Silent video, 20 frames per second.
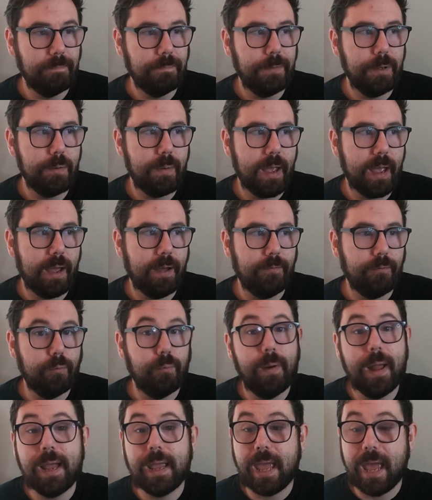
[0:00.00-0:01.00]
You have
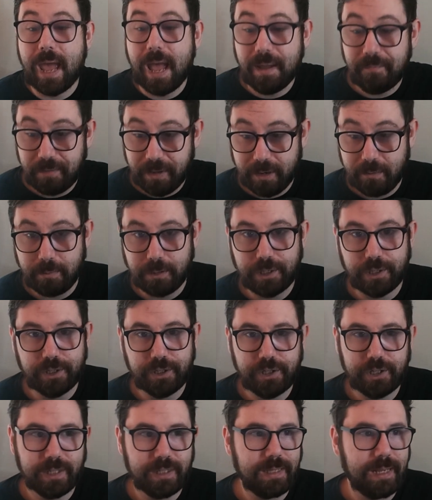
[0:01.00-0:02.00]
Wreck Havoc, which is
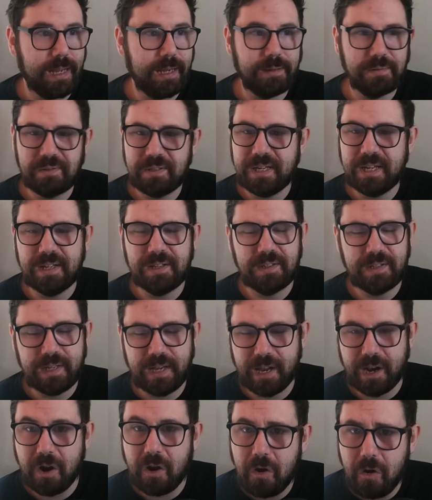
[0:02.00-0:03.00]
just like
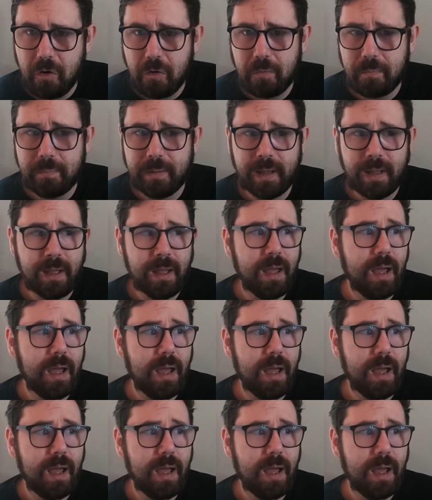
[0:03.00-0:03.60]
CNC at home.